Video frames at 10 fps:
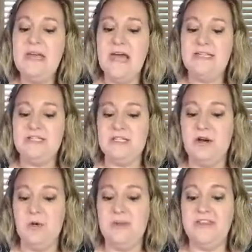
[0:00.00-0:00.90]
and
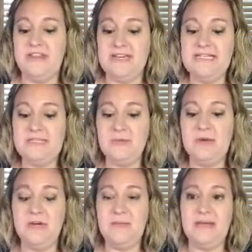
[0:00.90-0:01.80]
so these
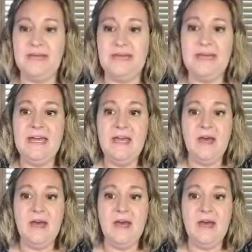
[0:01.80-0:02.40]
will be,